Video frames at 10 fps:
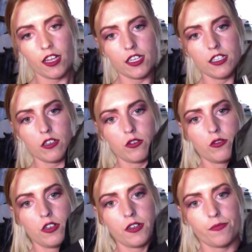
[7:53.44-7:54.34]
These
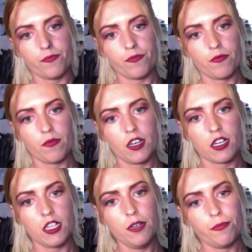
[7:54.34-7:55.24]
all
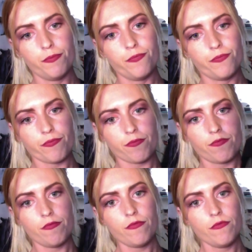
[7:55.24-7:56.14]
unclip,
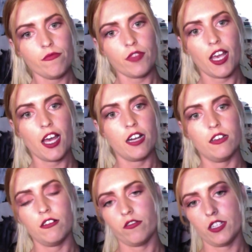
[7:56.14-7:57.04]
and it
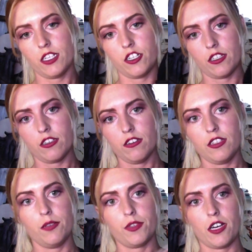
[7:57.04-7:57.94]
obviously just
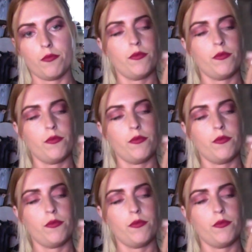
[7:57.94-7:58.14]
zips up.